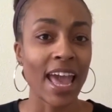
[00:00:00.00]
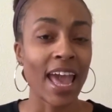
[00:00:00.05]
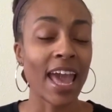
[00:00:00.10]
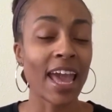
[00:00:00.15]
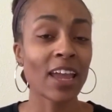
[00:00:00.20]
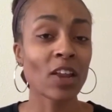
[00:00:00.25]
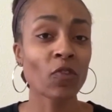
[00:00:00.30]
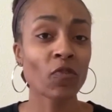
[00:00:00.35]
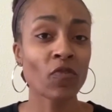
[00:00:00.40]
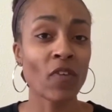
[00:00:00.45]

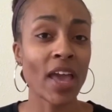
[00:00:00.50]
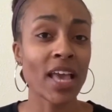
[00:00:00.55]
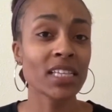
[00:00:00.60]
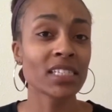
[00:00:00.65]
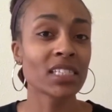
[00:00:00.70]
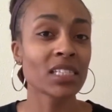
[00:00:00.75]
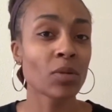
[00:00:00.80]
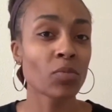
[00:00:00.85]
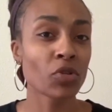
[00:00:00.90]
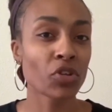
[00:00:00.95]
And
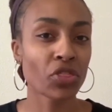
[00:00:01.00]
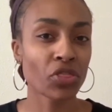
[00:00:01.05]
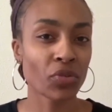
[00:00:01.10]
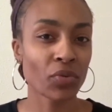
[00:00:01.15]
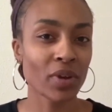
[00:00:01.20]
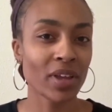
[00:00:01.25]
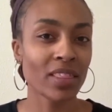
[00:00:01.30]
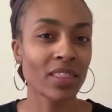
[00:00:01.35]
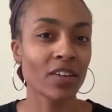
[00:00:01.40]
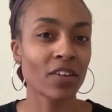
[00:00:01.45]
phase number
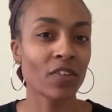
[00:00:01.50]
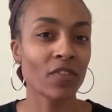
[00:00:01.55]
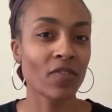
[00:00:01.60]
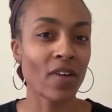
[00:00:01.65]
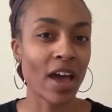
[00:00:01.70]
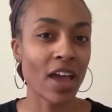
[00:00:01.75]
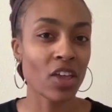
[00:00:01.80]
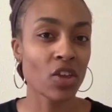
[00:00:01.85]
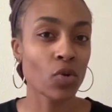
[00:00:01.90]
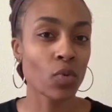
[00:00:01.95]
three, the
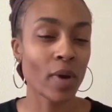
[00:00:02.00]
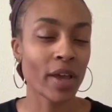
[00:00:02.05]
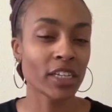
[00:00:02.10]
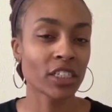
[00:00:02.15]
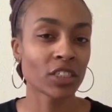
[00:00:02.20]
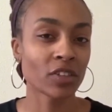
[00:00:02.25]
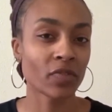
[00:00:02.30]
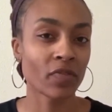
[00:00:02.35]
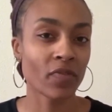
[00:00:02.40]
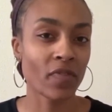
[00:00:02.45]

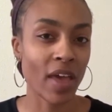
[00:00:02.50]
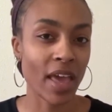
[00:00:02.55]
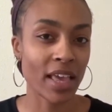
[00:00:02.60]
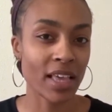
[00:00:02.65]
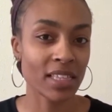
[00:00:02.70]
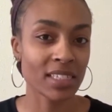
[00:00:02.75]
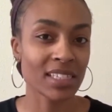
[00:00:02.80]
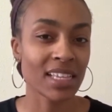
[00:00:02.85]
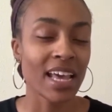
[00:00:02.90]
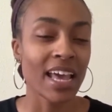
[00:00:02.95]
evaluation
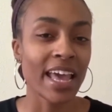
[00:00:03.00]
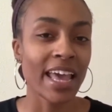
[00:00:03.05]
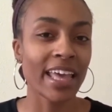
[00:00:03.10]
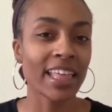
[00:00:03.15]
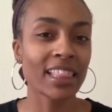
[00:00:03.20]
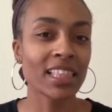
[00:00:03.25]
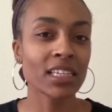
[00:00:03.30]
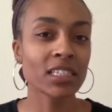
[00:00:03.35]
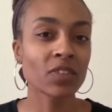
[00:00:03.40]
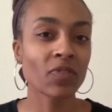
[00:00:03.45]
phase.
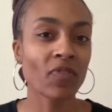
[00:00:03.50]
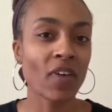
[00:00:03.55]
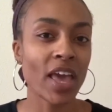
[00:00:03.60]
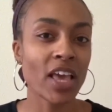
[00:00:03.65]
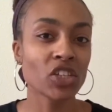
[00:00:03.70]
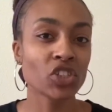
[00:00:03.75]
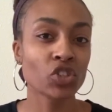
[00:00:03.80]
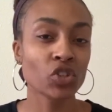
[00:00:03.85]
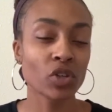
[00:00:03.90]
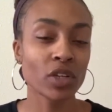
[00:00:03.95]
In this
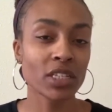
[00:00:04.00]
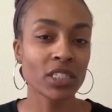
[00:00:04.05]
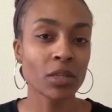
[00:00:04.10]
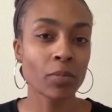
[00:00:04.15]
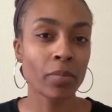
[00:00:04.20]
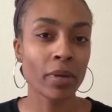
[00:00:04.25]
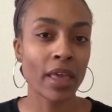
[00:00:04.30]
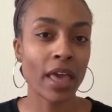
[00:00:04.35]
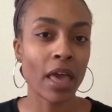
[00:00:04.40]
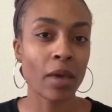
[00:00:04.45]
phase, you need to
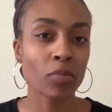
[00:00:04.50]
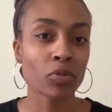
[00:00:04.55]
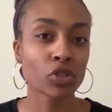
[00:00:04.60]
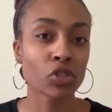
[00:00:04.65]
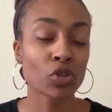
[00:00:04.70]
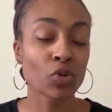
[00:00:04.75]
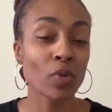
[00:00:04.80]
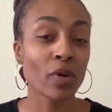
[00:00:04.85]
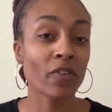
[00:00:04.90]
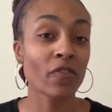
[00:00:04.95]
be able
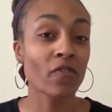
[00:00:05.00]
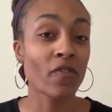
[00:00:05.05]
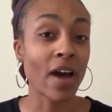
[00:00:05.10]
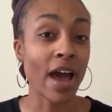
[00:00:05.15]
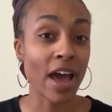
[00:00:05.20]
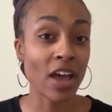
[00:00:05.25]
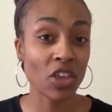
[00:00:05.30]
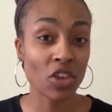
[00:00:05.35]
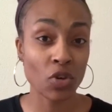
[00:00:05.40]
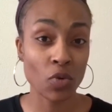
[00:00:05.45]
to
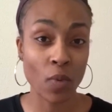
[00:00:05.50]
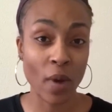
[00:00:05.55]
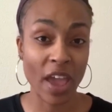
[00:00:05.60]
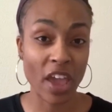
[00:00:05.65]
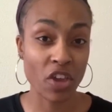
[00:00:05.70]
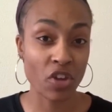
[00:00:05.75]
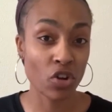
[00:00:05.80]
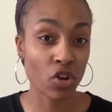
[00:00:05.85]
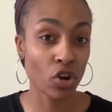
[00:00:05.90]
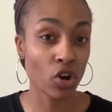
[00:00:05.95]

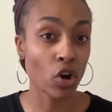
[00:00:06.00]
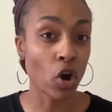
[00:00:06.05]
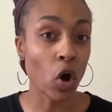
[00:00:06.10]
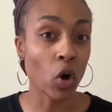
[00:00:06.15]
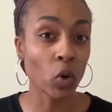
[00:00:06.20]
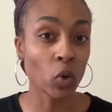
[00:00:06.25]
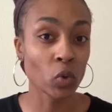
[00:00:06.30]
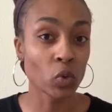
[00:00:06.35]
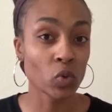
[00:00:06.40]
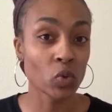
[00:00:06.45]
evaluate your
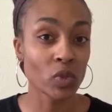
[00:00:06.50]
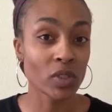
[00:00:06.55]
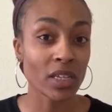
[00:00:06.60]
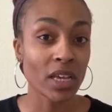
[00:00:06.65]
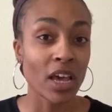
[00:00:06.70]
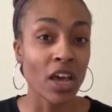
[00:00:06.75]
goals.